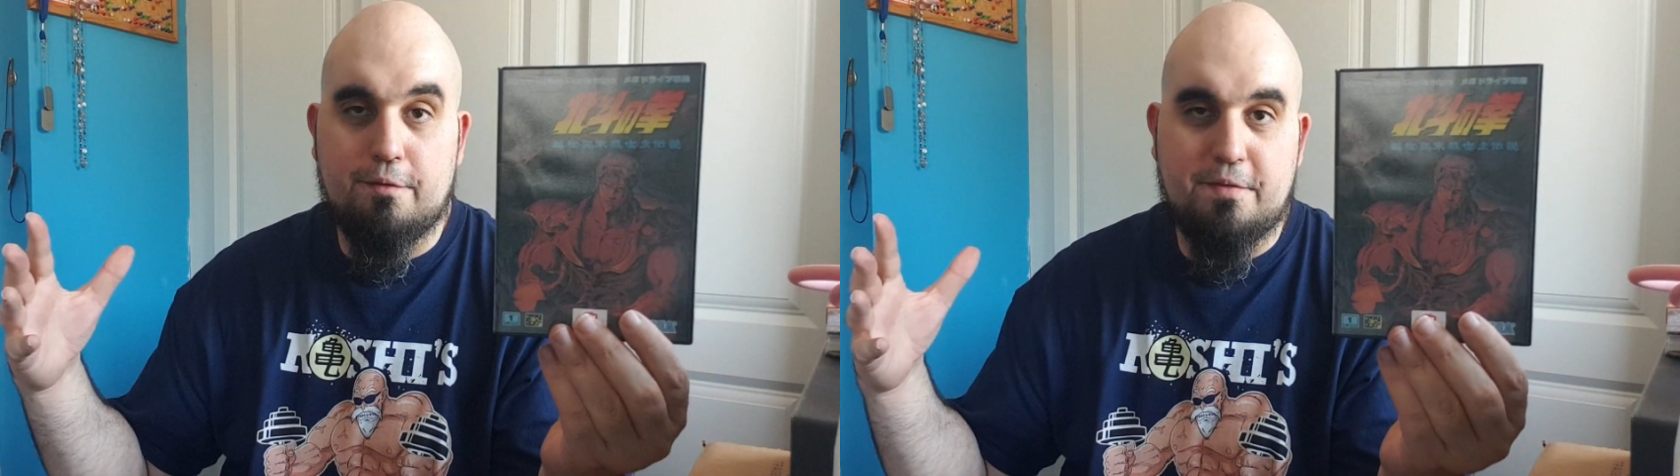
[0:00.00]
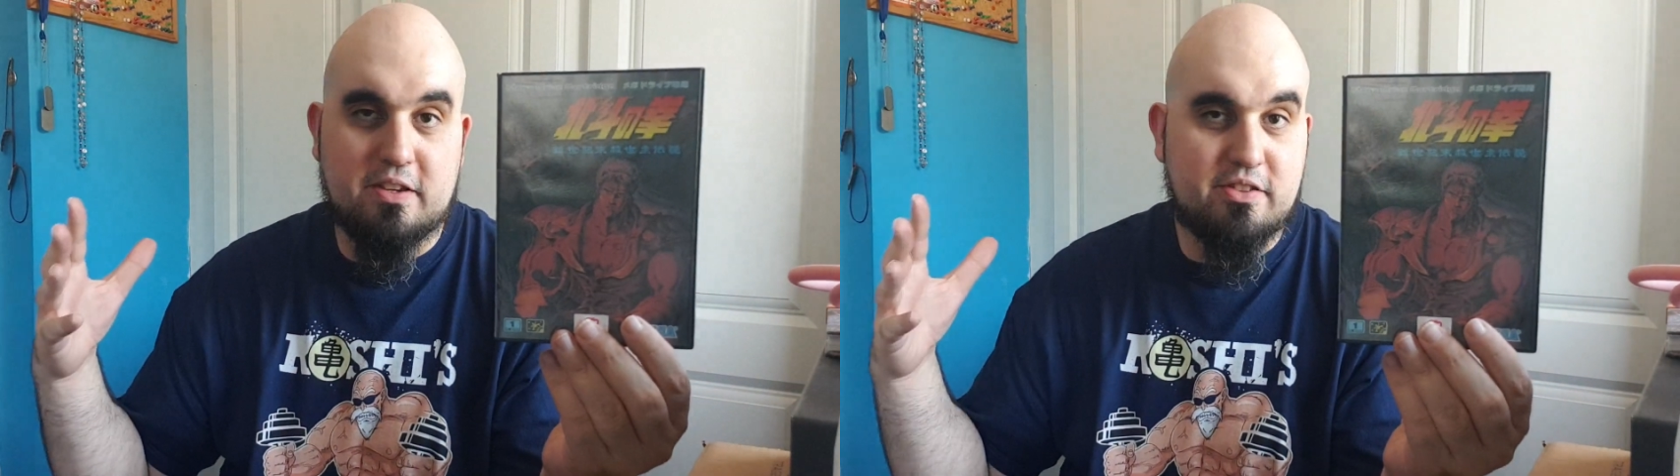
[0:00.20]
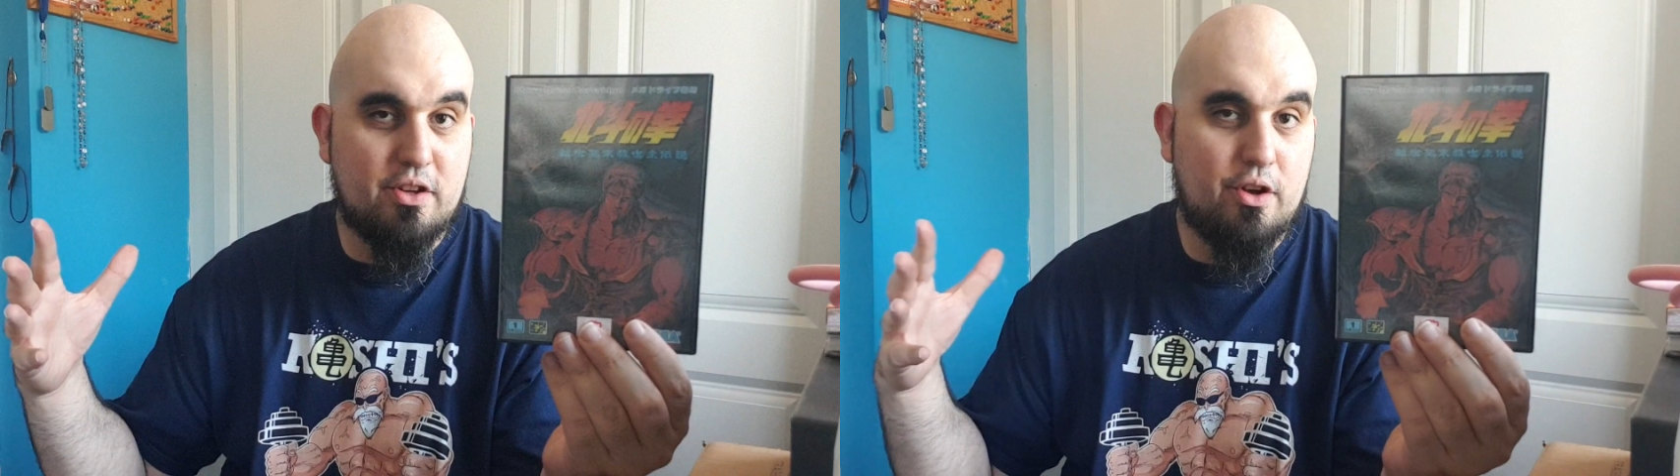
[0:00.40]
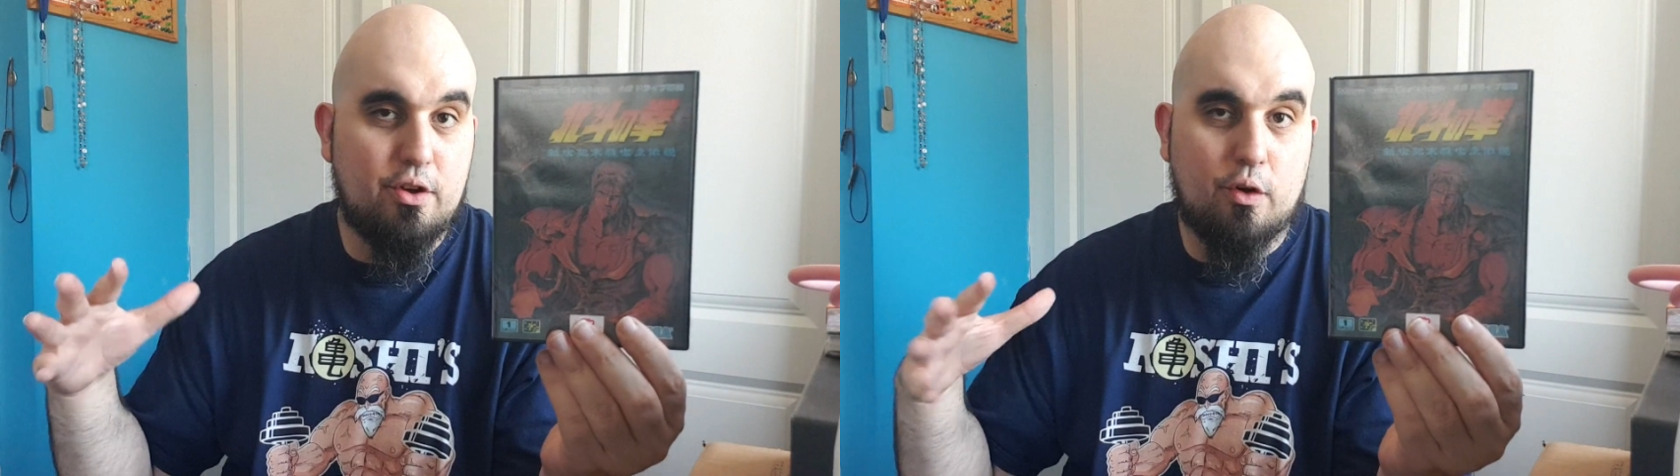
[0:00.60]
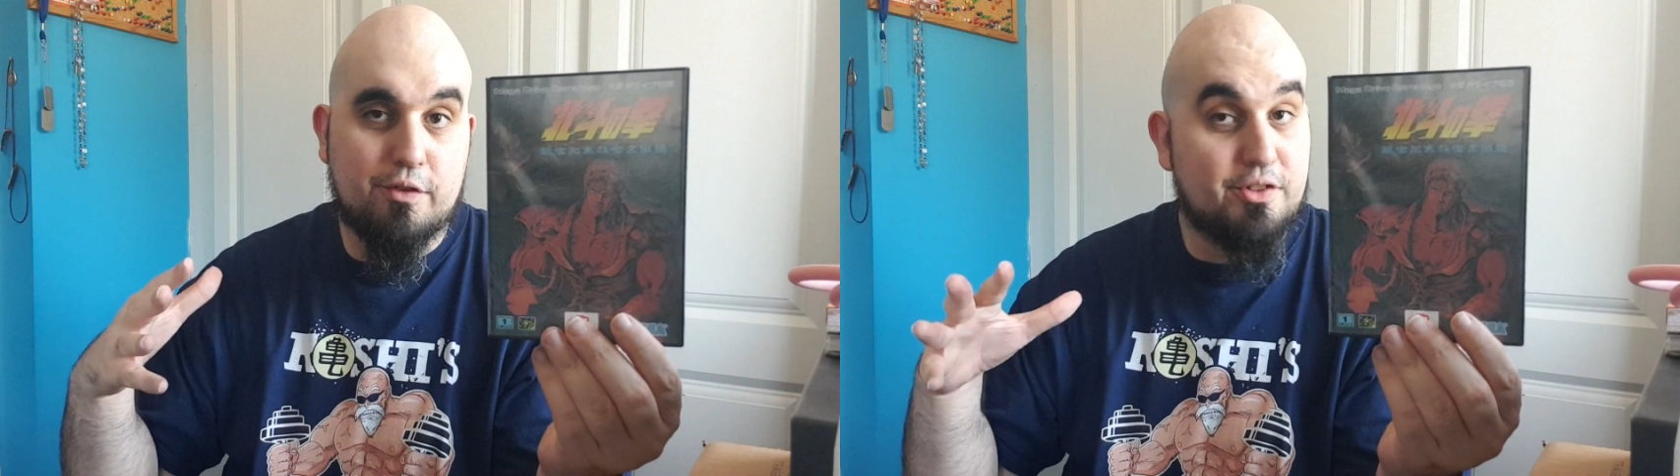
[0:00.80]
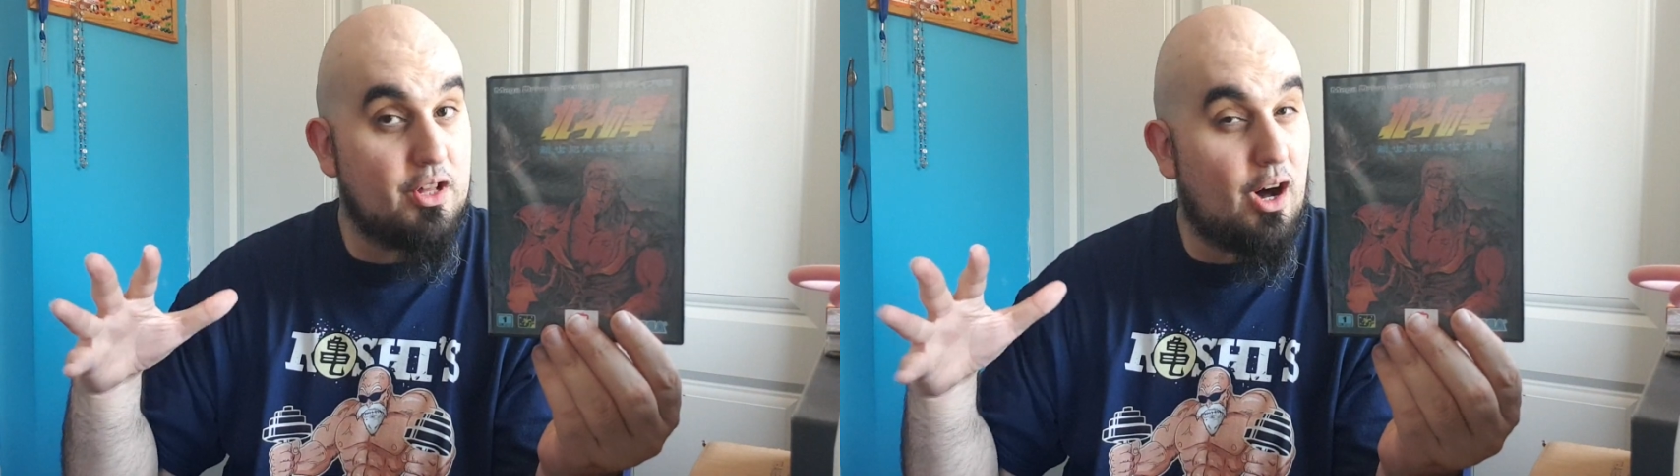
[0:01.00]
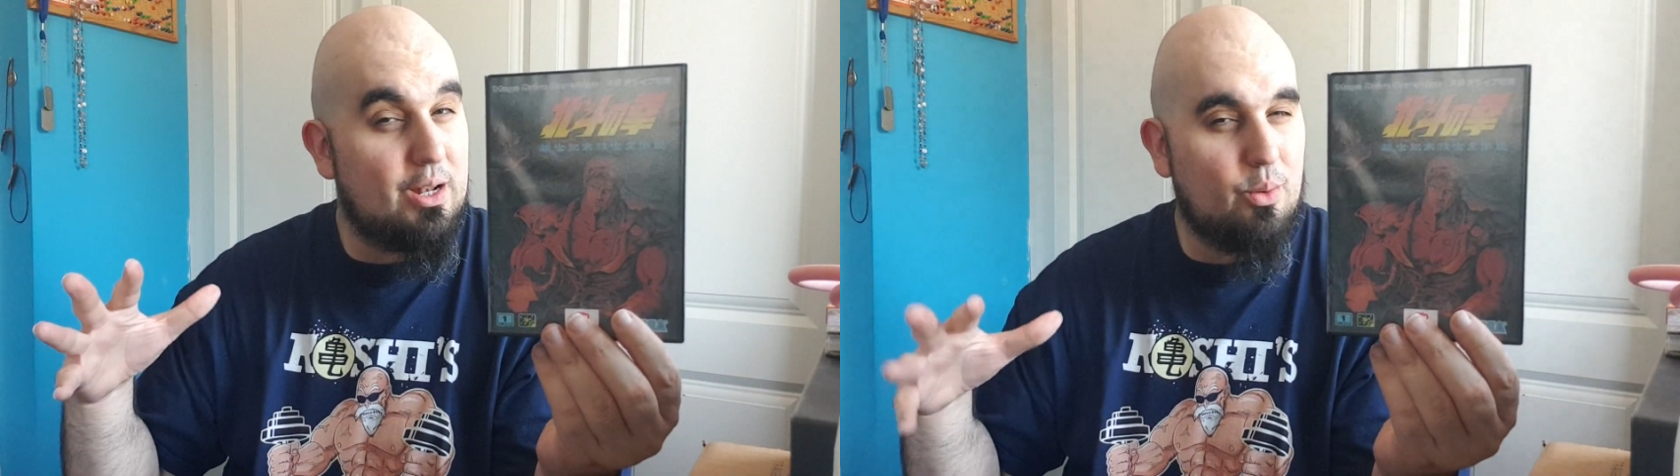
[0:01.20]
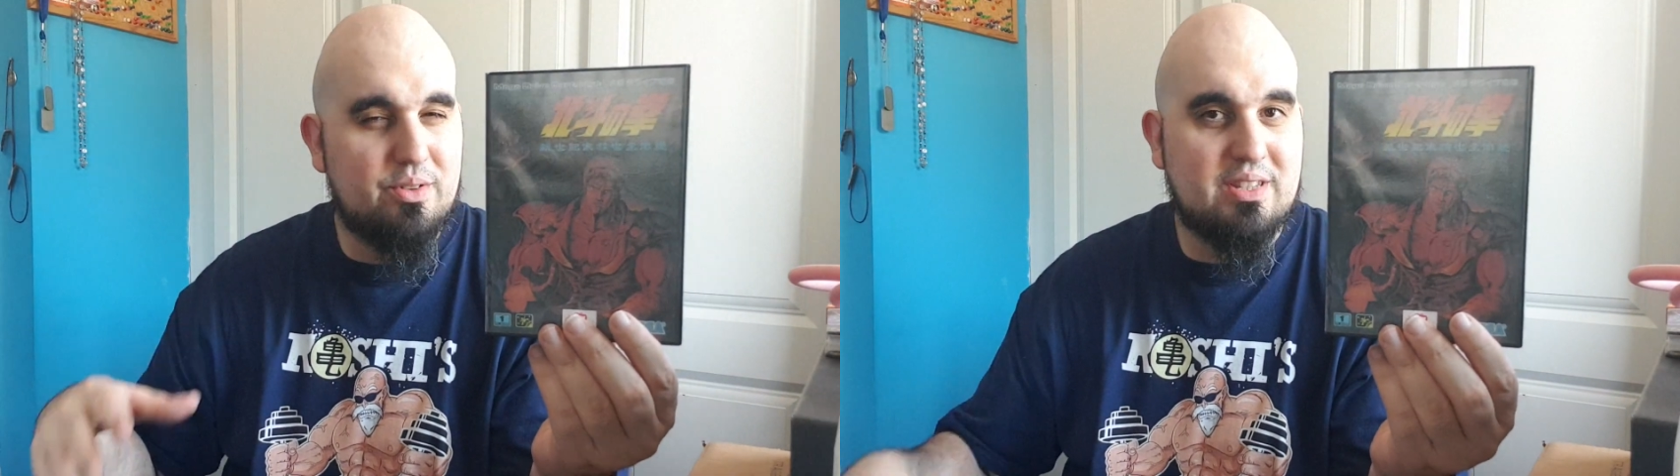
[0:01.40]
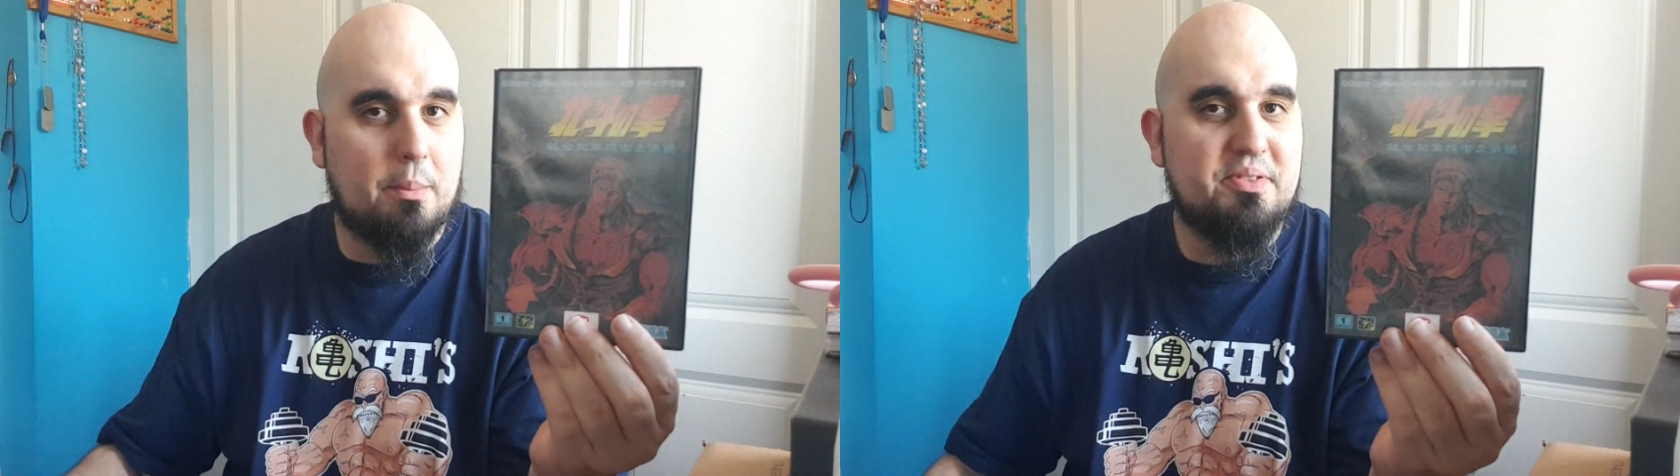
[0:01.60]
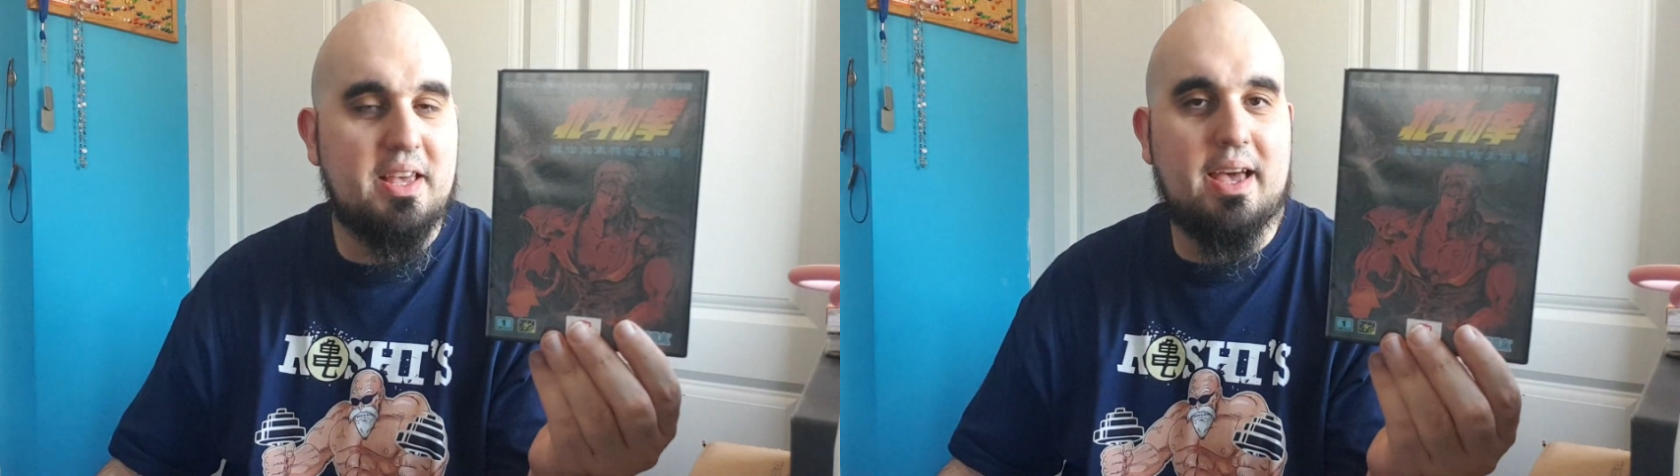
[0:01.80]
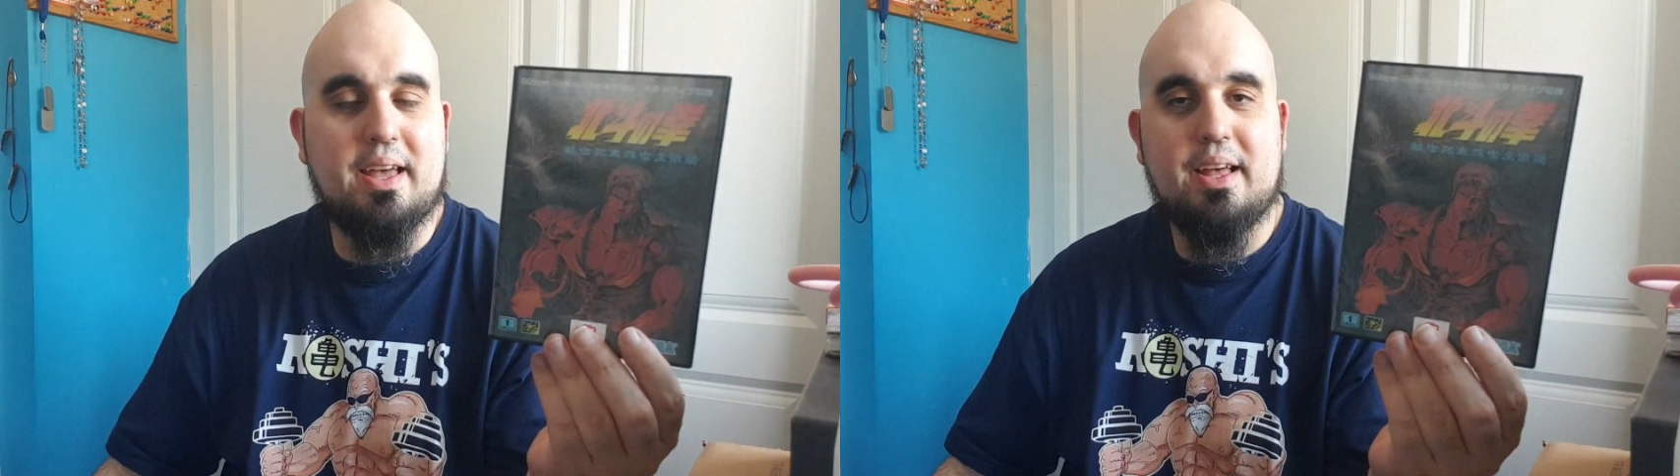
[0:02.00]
of Fist of the North Star little subset